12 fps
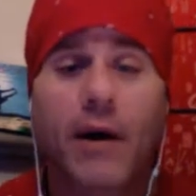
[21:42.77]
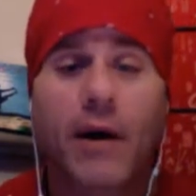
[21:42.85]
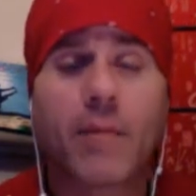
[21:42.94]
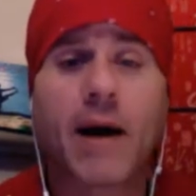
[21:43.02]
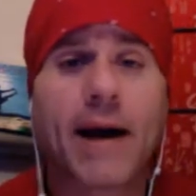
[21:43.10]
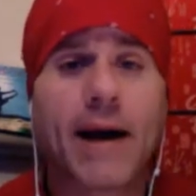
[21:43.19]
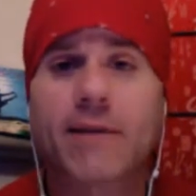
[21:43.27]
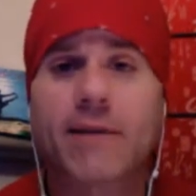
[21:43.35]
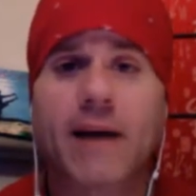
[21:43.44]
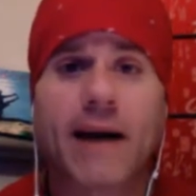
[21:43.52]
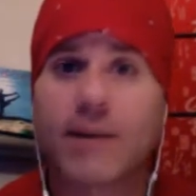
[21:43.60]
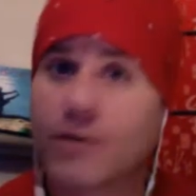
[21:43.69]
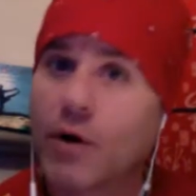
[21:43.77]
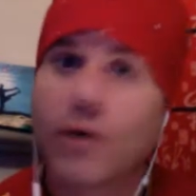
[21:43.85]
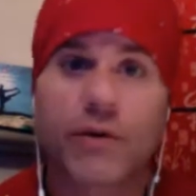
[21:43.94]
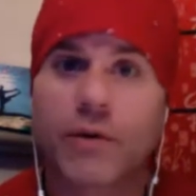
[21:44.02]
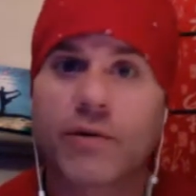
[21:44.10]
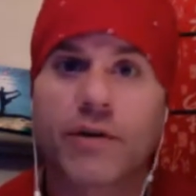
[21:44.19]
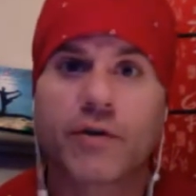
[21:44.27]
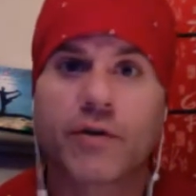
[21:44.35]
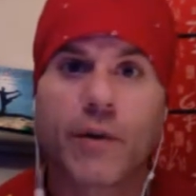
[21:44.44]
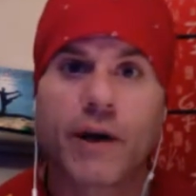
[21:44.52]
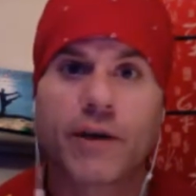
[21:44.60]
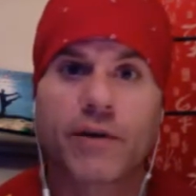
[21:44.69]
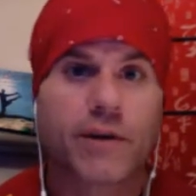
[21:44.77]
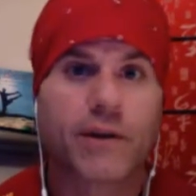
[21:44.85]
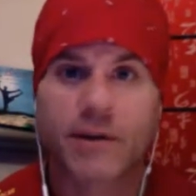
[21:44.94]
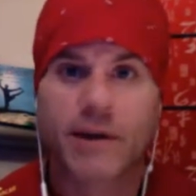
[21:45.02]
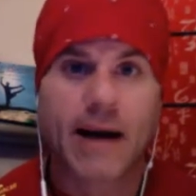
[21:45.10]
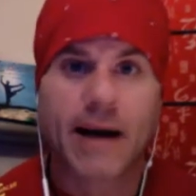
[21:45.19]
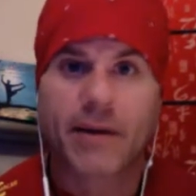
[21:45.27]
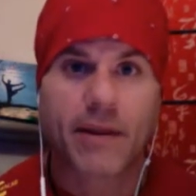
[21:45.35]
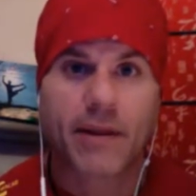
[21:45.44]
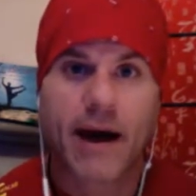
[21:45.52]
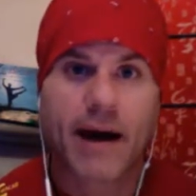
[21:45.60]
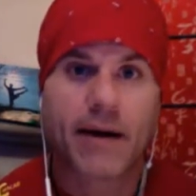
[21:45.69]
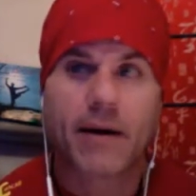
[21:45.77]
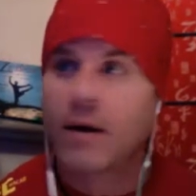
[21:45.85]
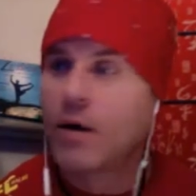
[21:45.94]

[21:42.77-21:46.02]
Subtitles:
My outside the dojo situation is exactly that.